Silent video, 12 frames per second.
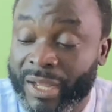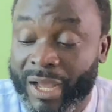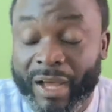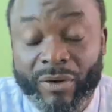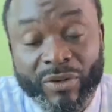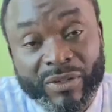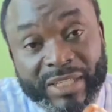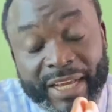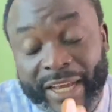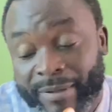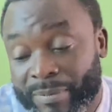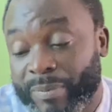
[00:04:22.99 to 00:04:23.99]
How does
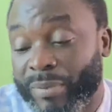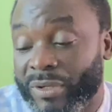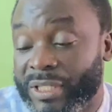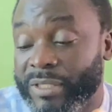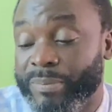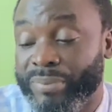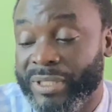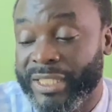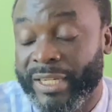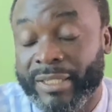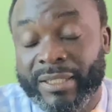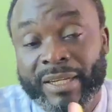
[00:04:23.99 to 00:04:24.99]
Erbs Palsy
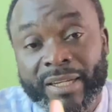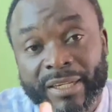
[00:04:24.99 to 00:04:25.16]
present?